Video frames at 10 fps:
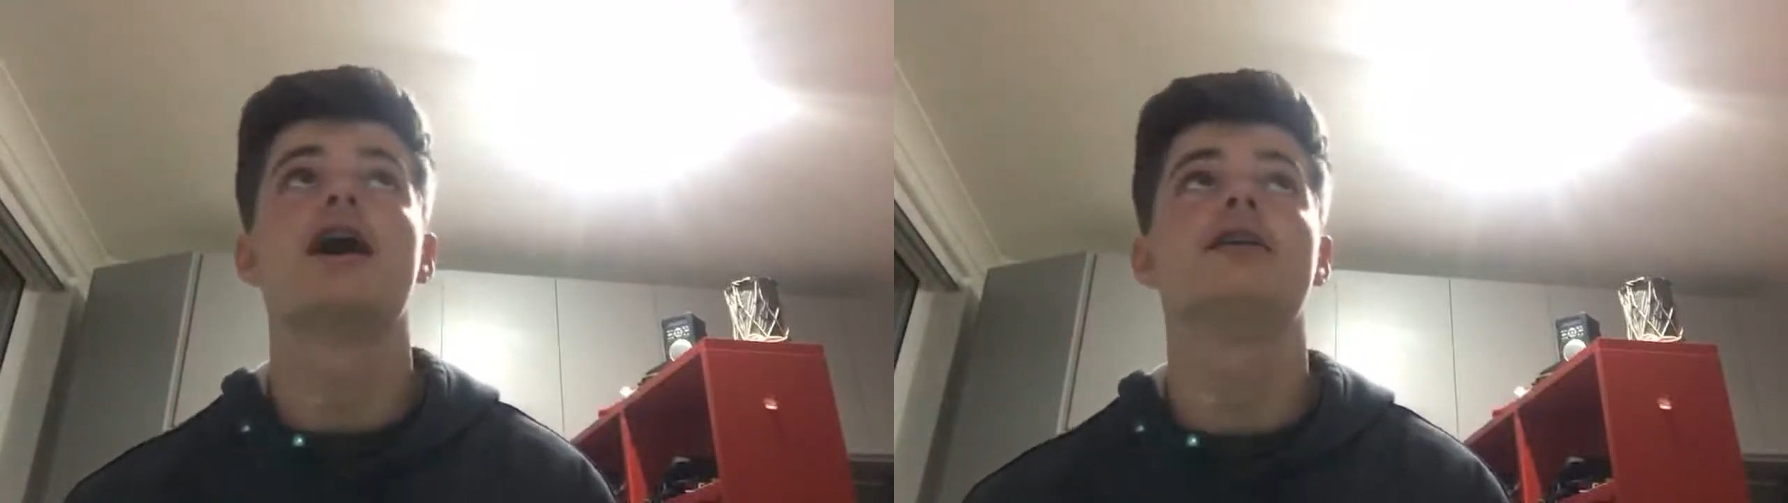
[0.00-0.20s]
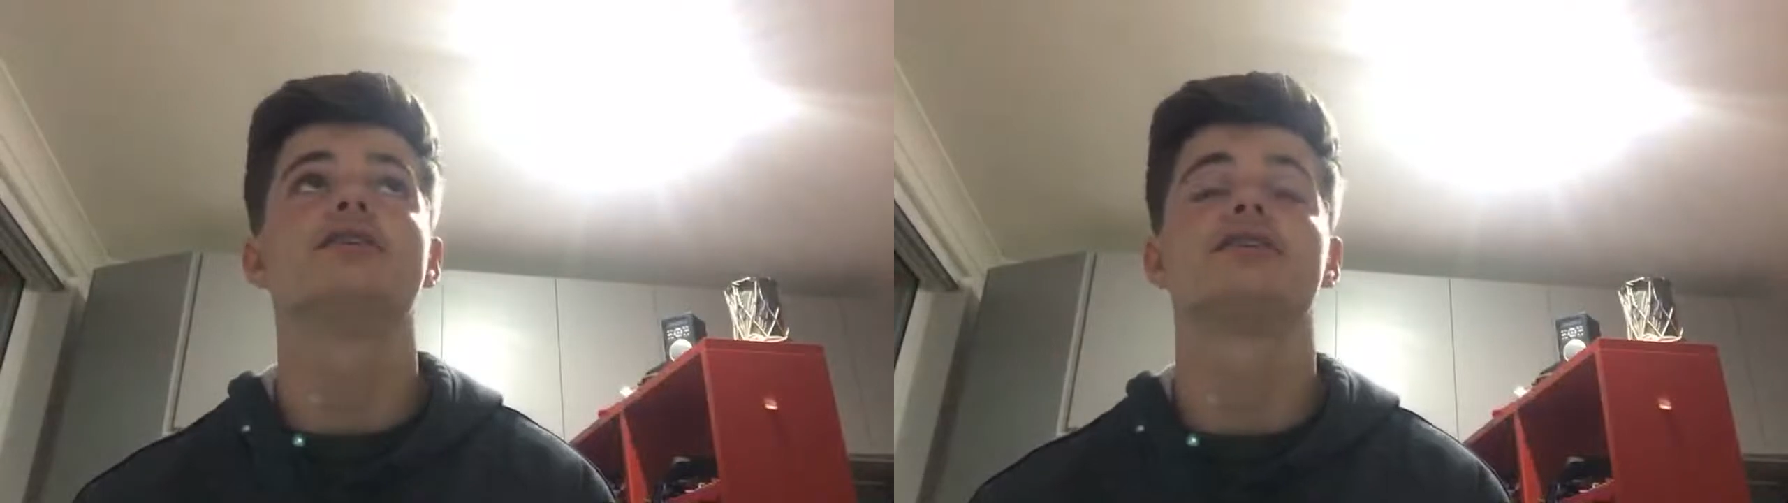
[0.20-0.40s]

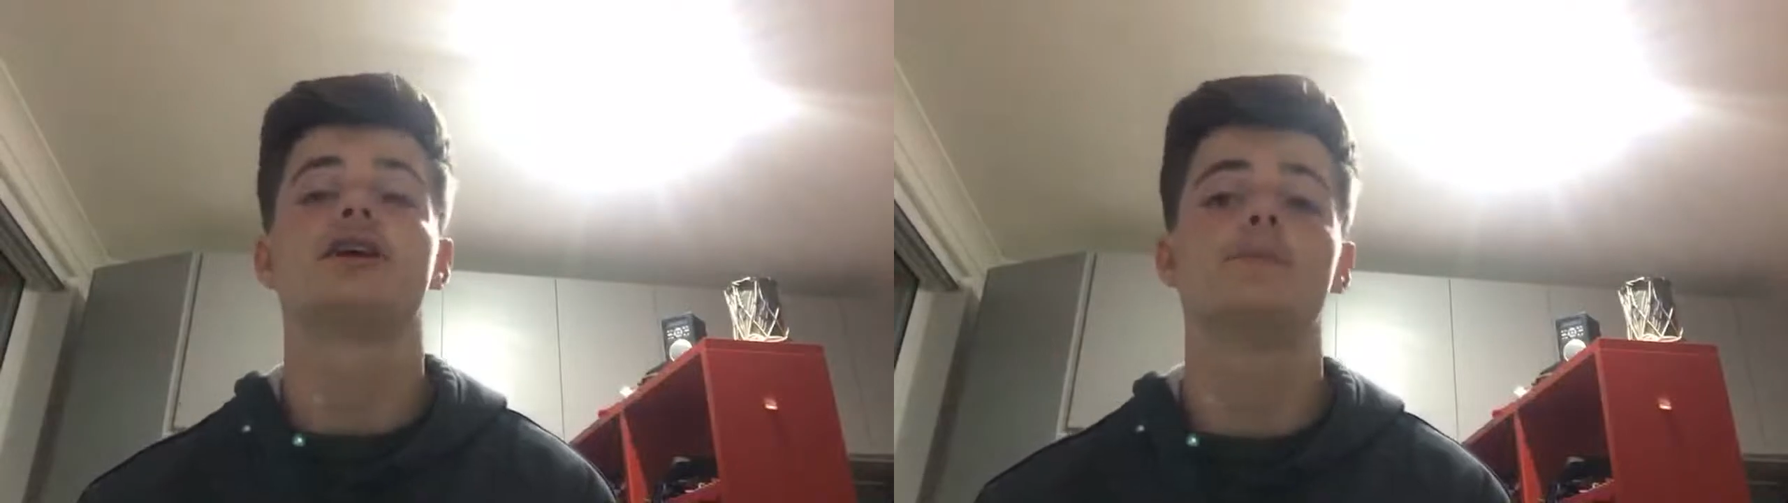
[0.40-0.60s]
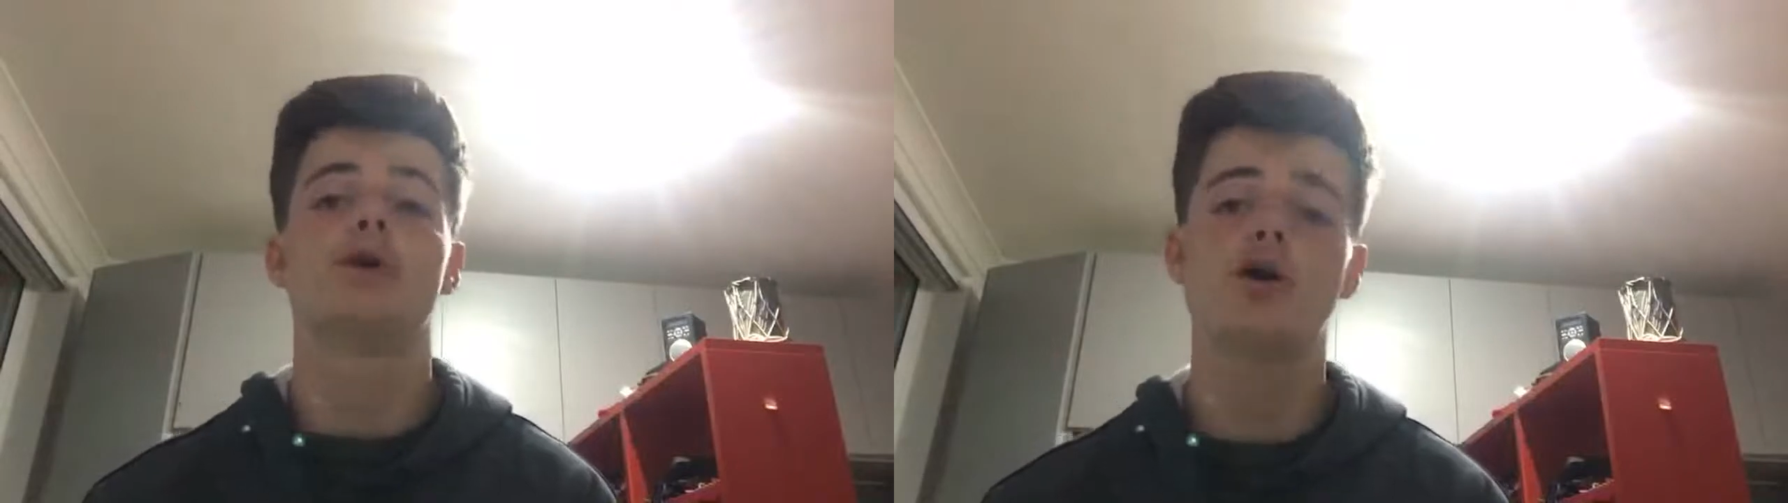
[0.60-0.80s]

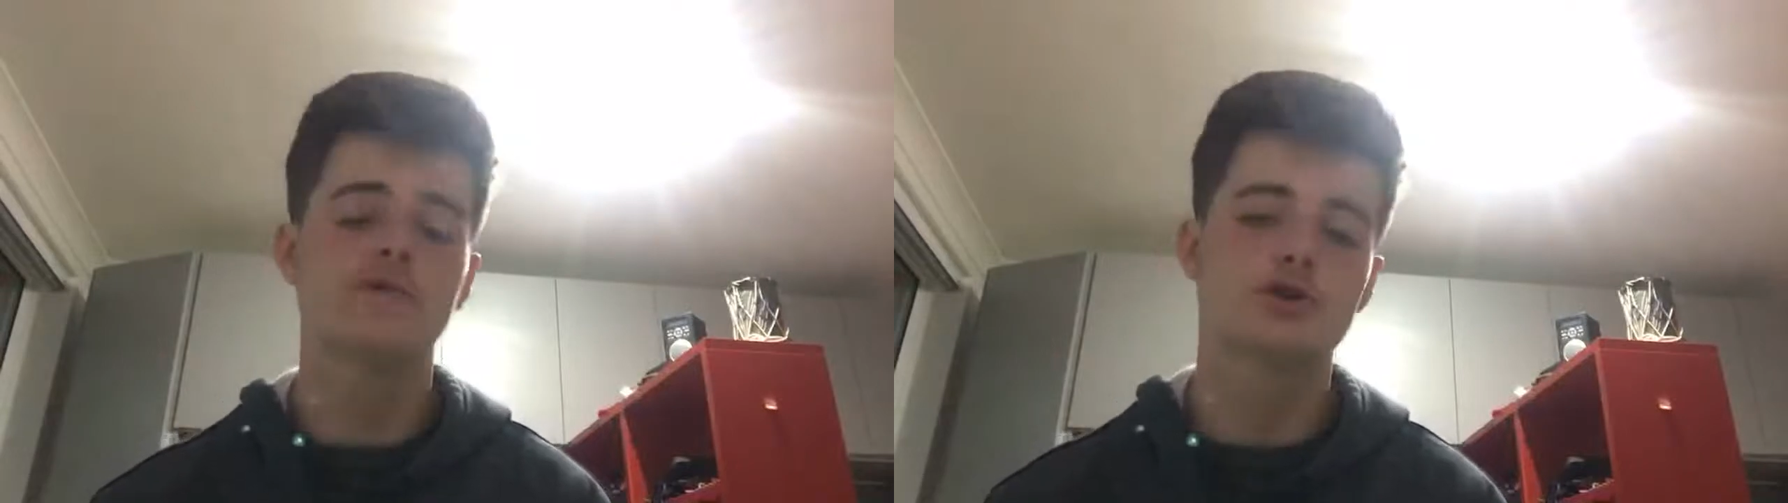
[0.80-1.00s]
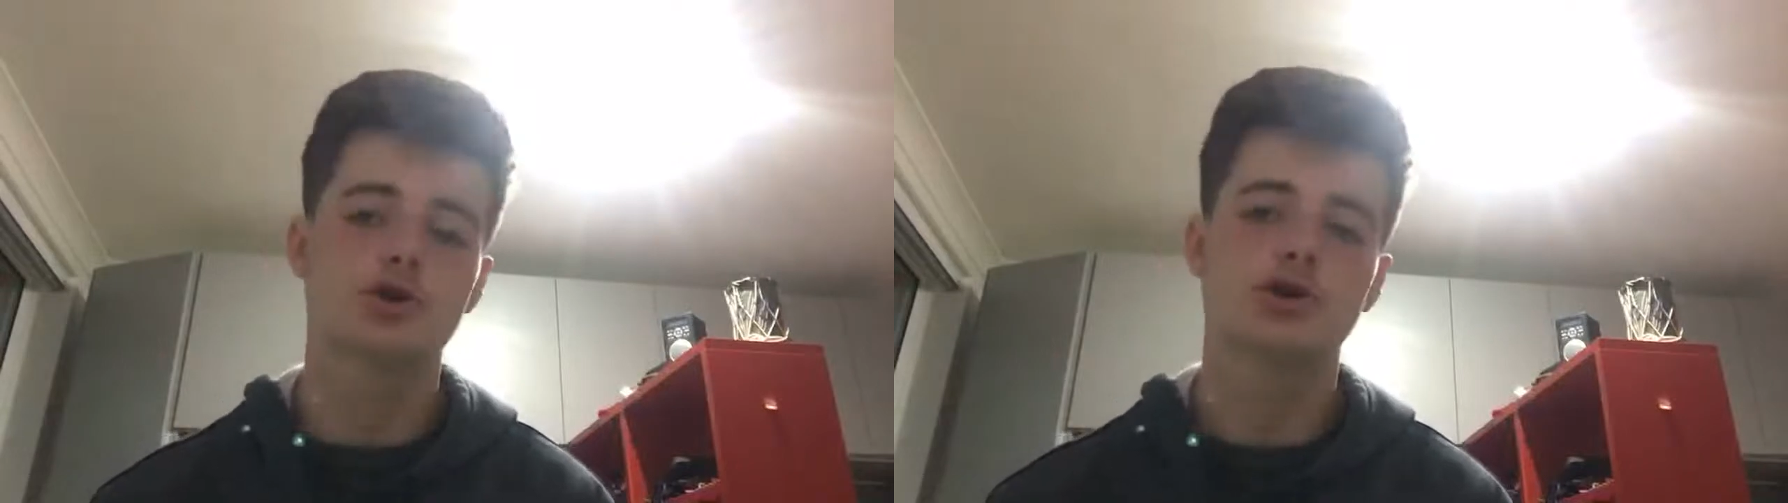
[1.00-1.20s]
And I
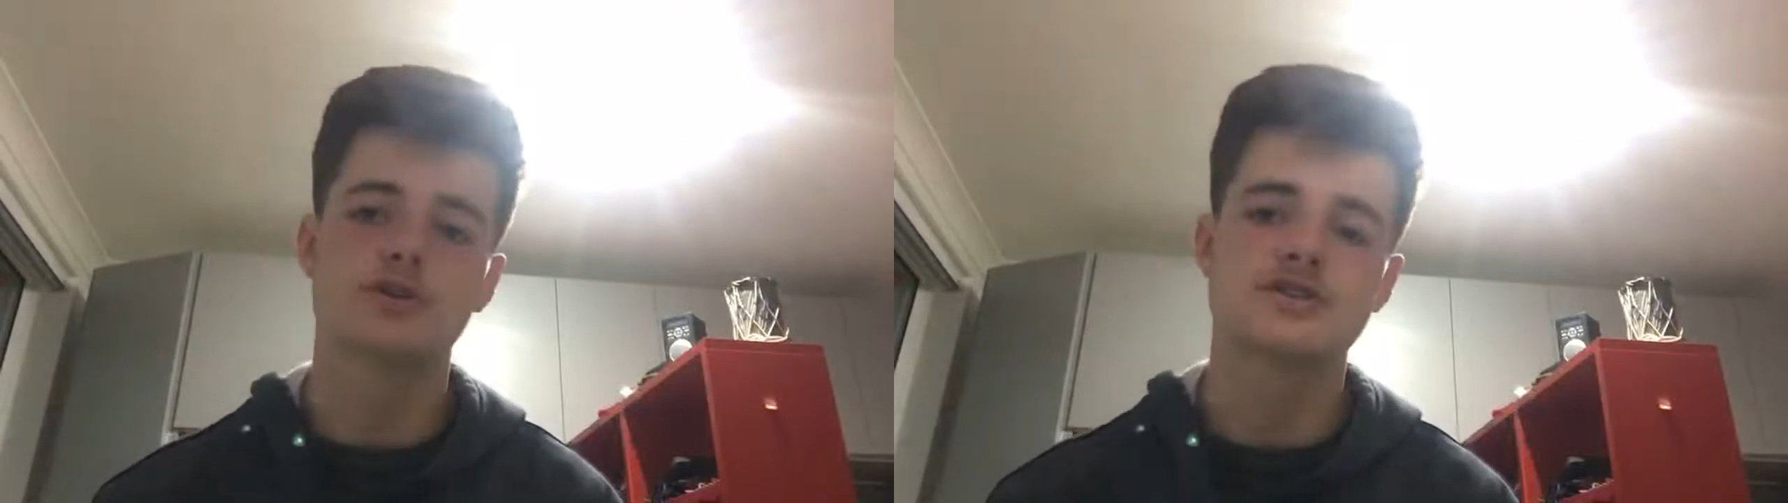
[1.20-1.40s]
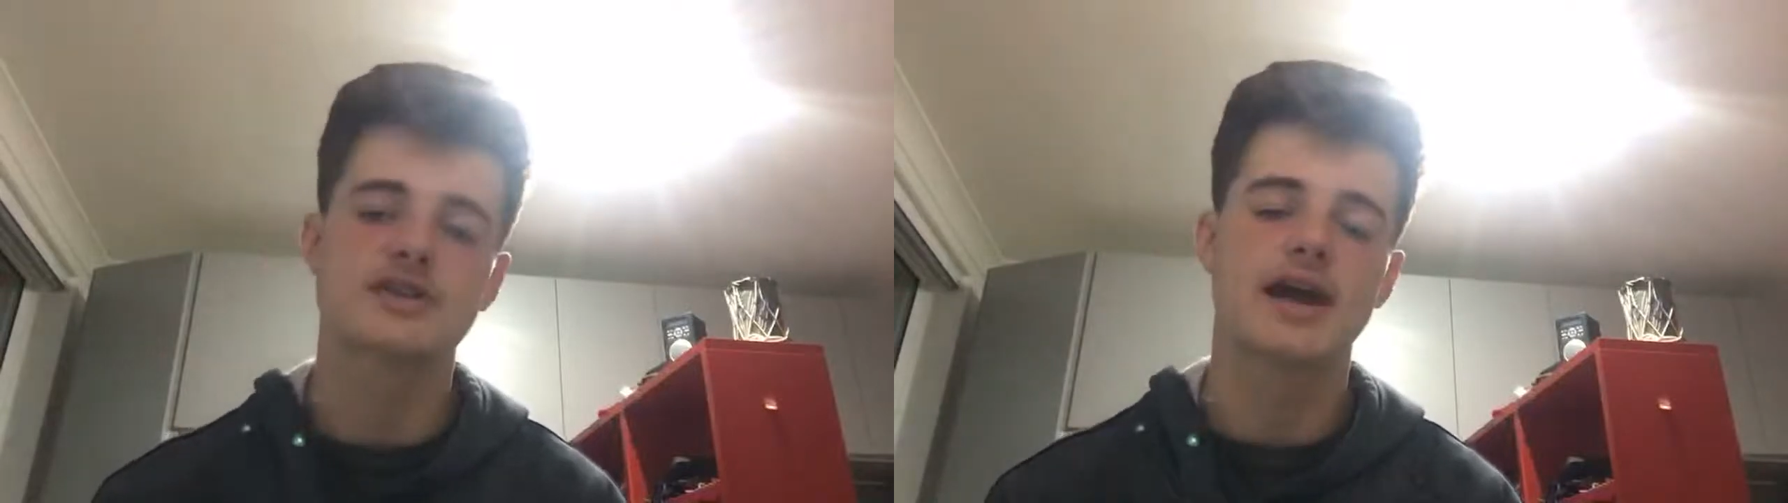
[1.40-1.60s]
hope you've
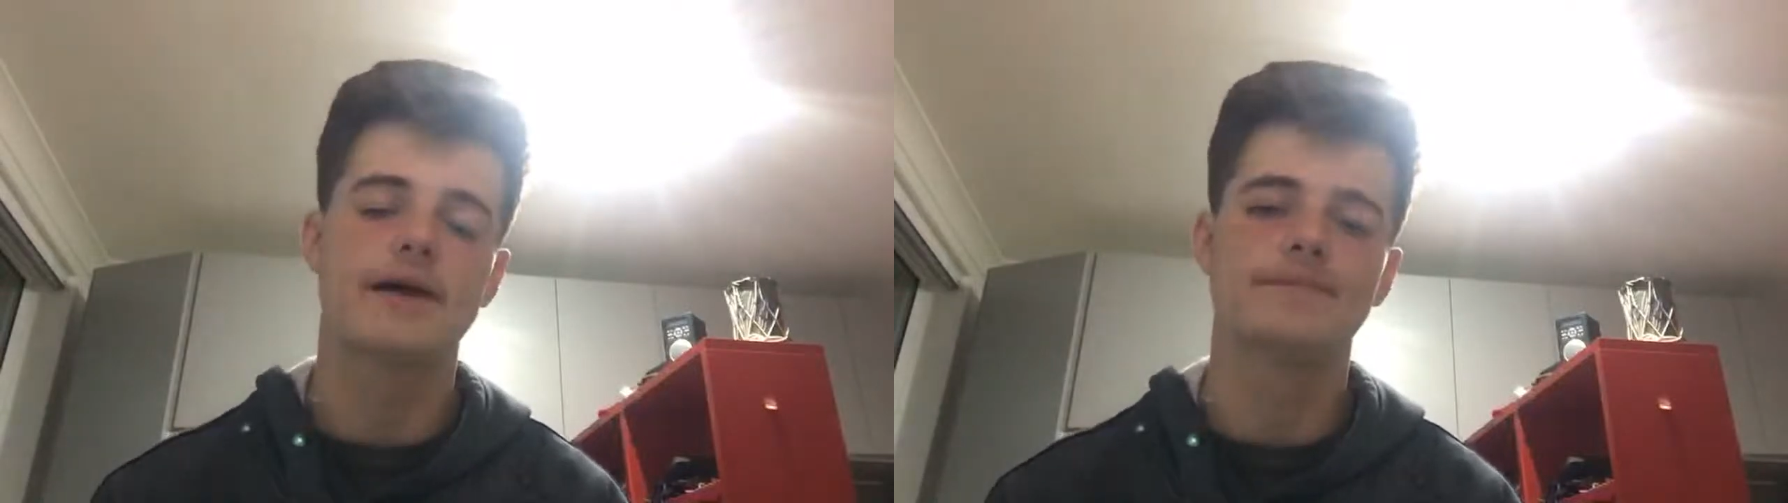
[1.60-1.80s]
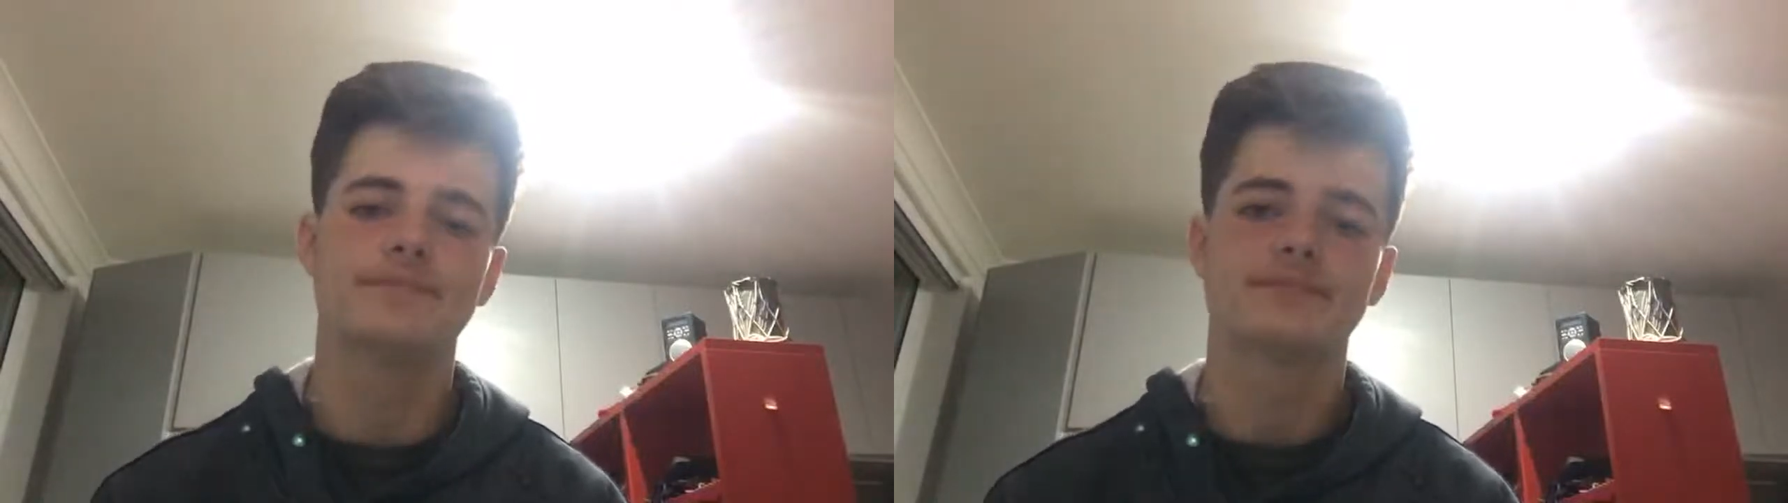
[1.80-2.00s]
enjoyed it once
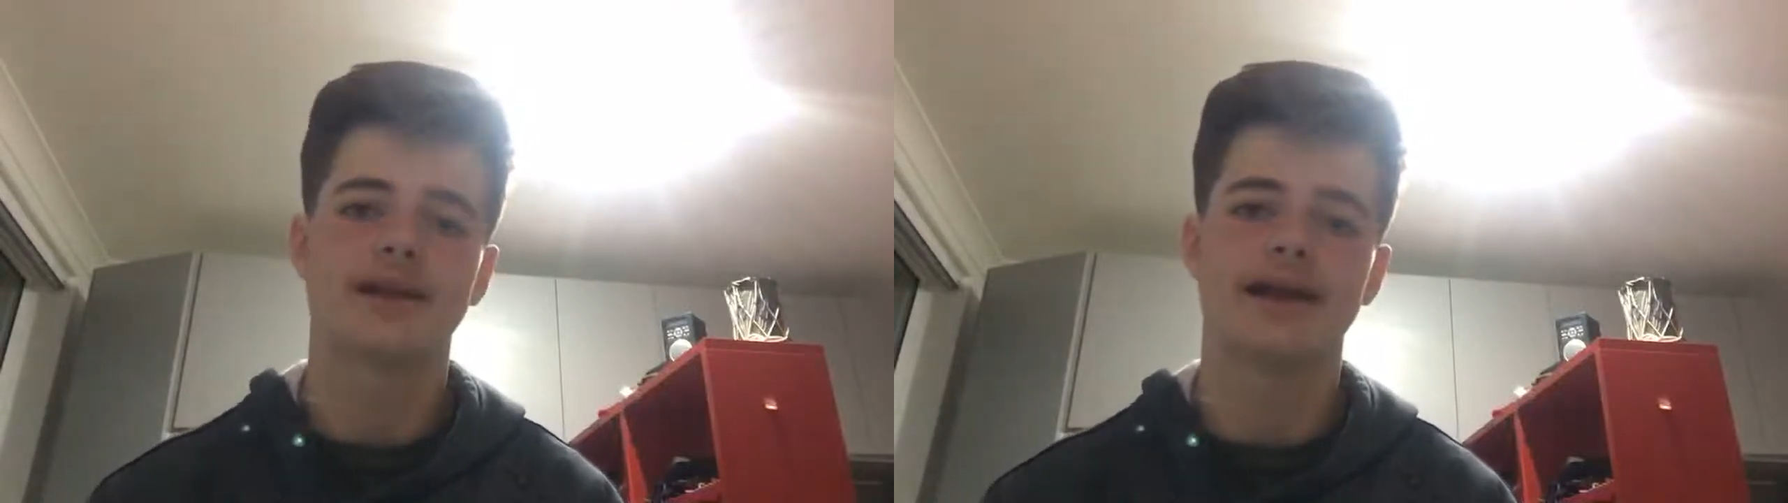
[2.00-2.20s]
again,